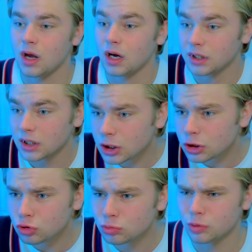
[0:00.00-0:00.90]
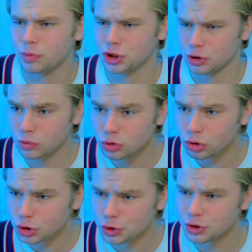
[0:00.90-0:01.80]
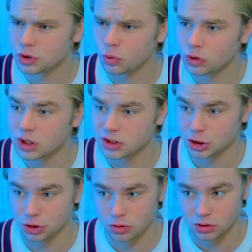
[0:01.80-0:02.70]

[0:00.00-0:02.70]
And here I was wondering why do I always see these